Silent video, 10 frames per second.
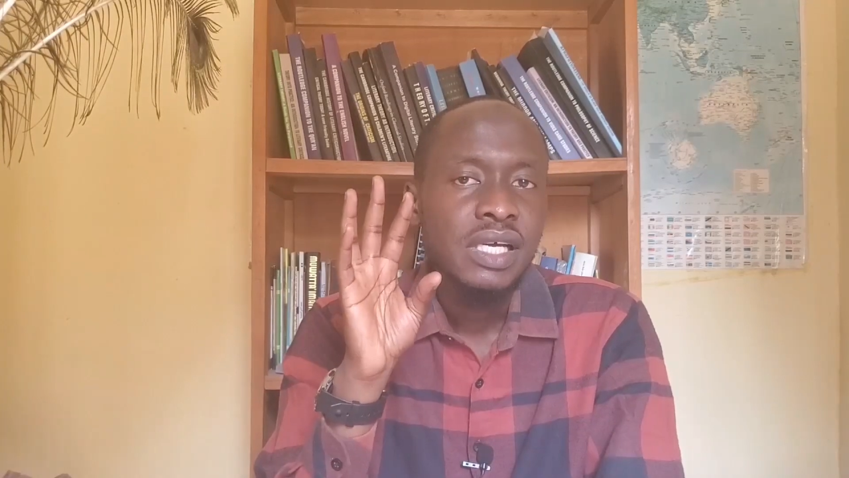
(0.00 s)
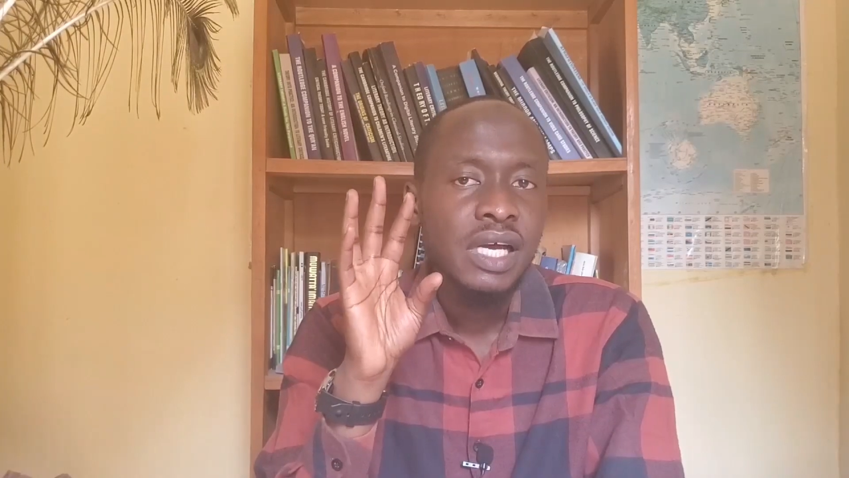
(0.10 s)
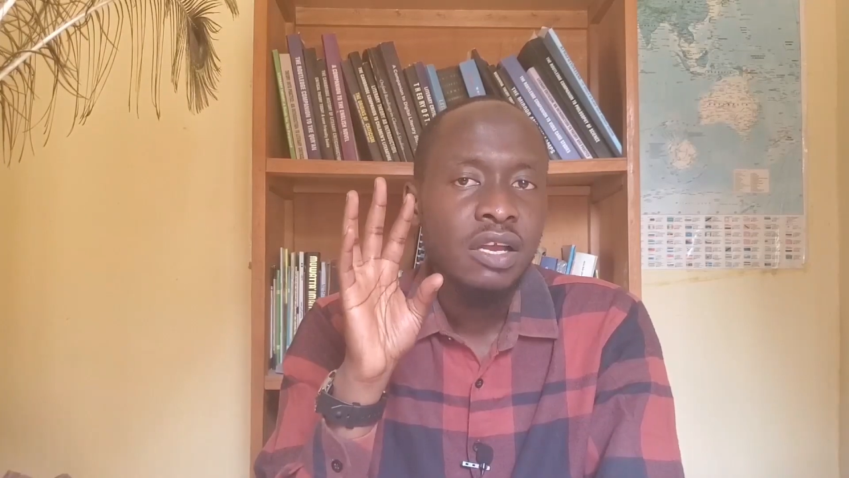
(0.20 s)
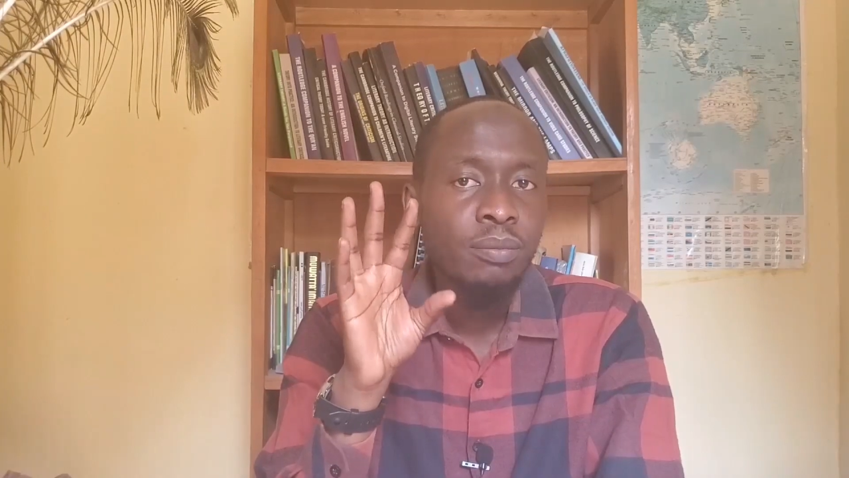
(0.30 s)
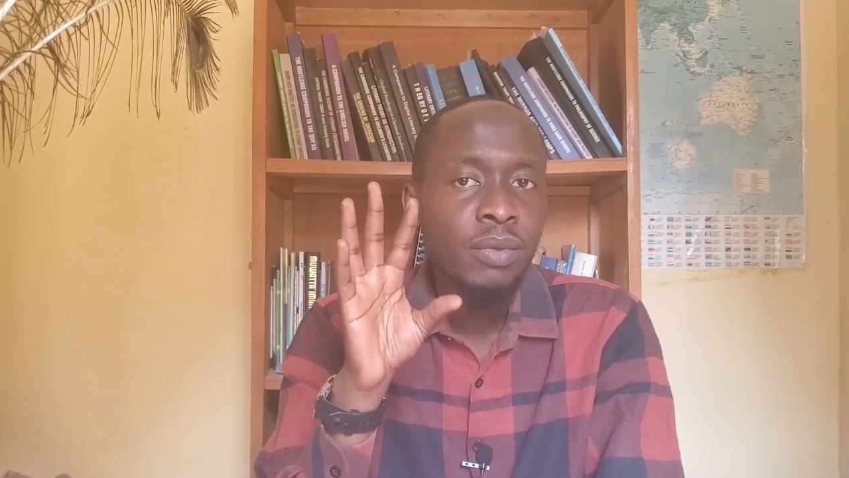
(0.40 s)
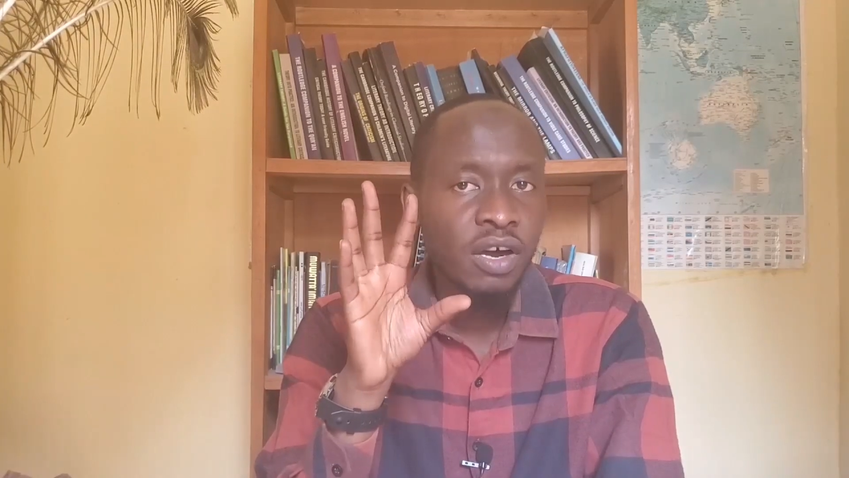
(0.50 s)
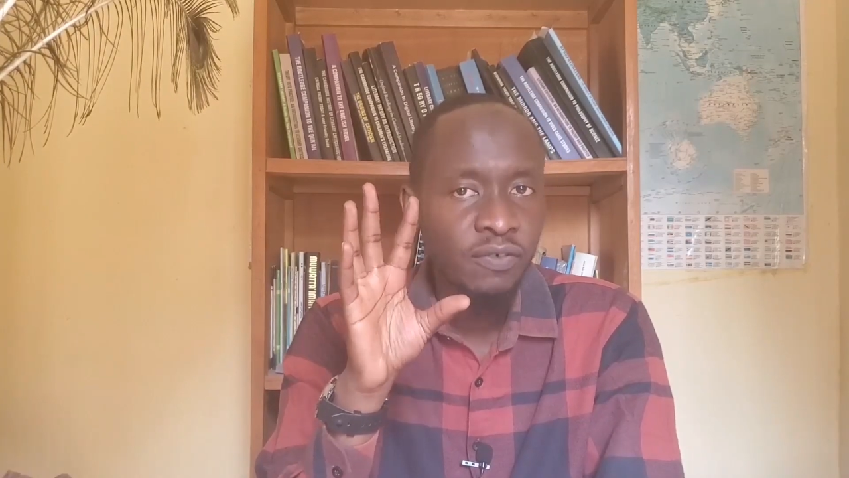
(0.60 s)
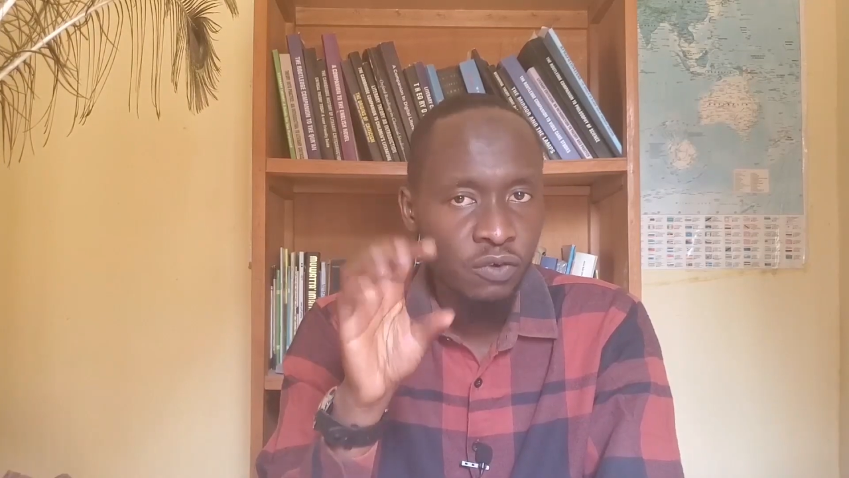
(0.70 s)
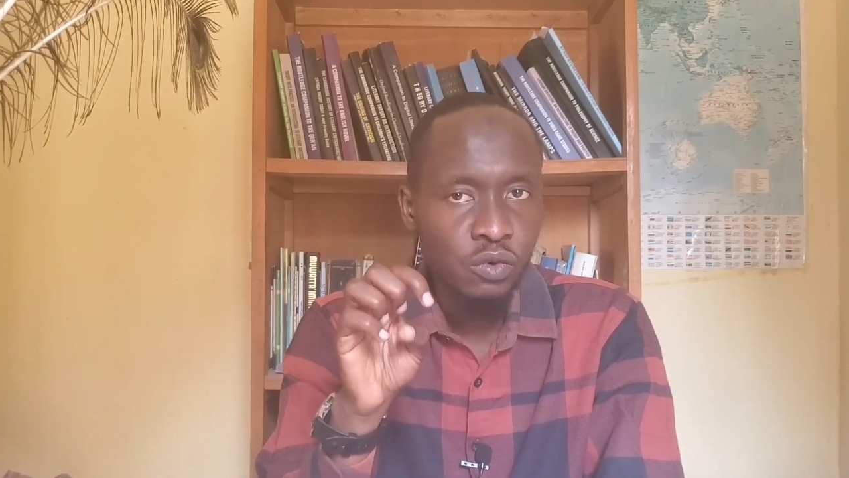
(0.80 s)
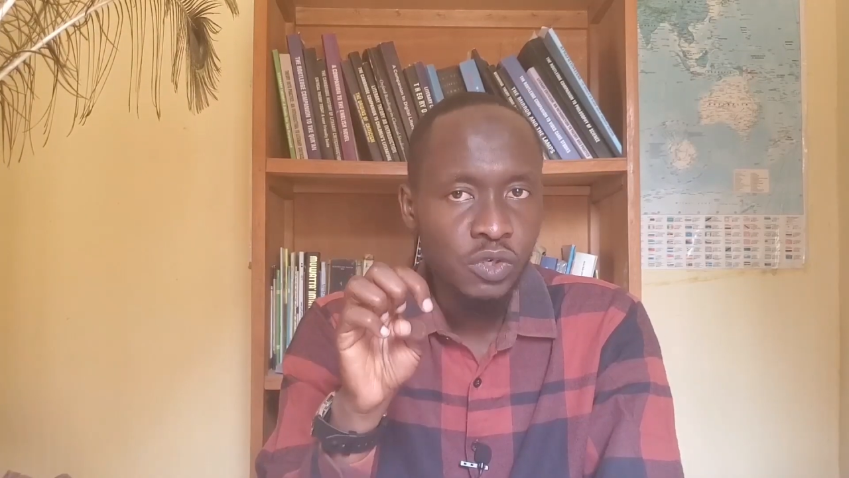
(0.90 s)
a number
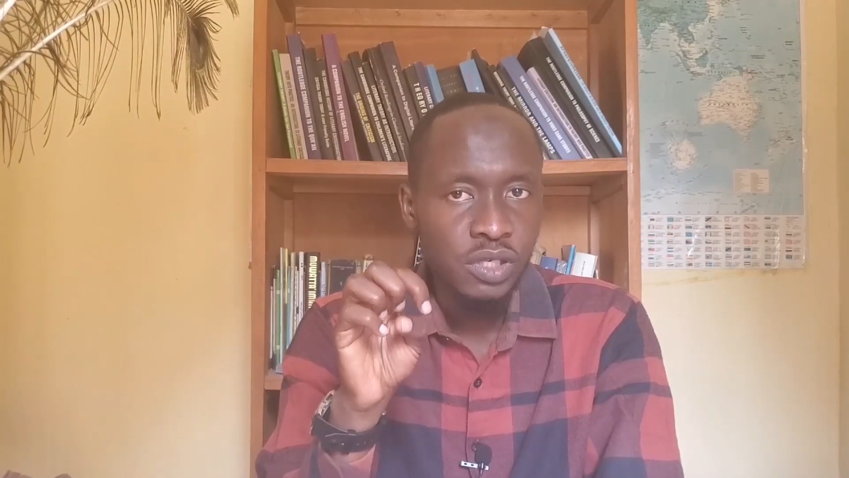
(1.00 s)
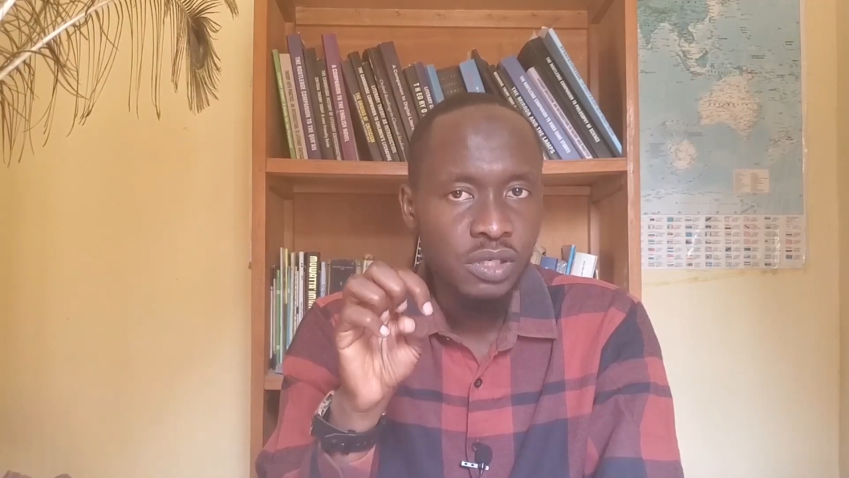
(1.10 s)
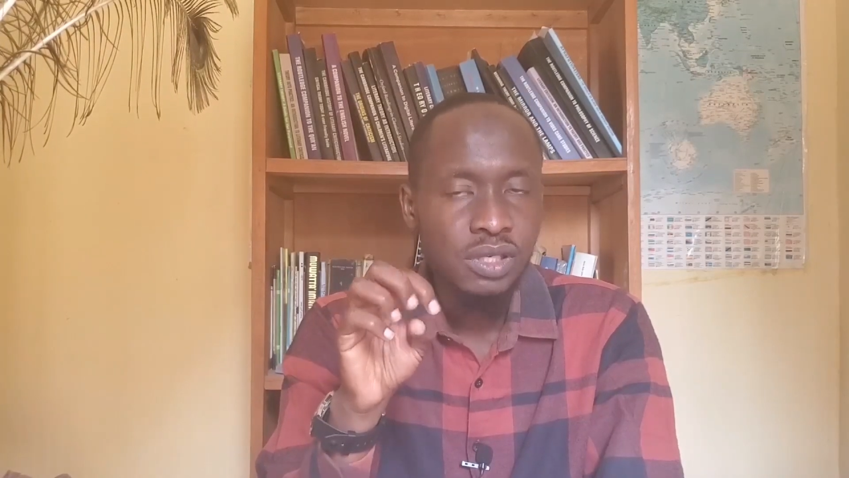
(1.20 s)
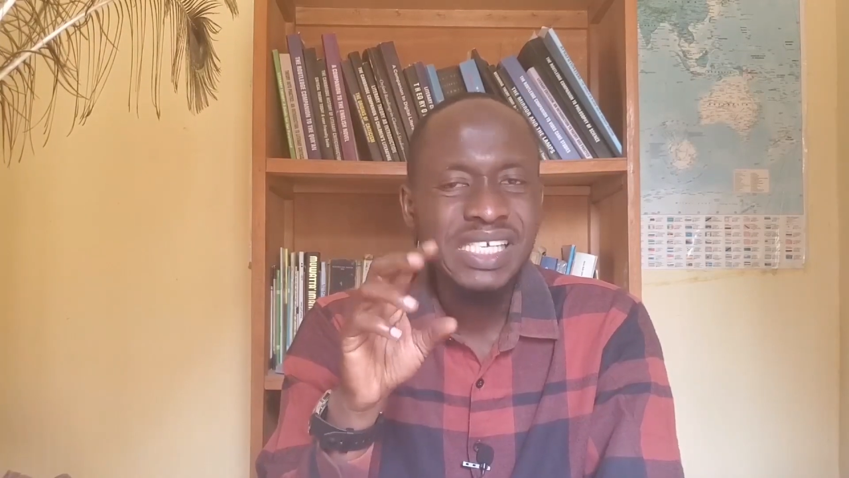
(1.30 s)
of rules.